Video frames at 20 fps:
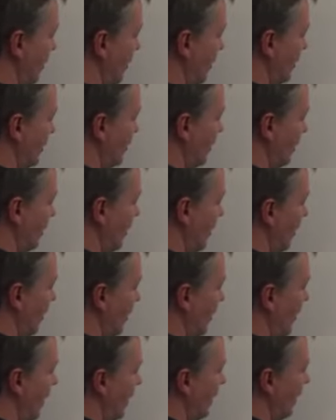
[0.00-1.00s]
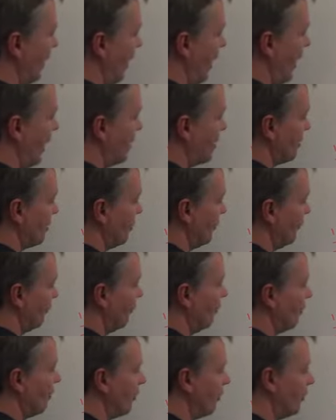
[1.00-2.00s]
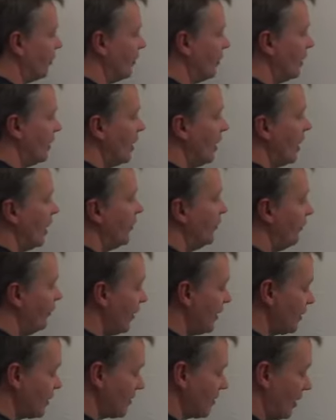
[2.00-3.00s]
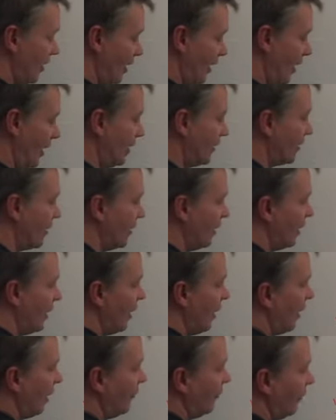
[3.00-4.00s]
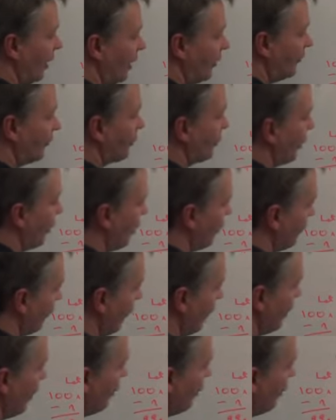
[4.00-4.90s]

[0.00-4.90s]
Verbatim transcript: 99n as before, and this side, I'm left with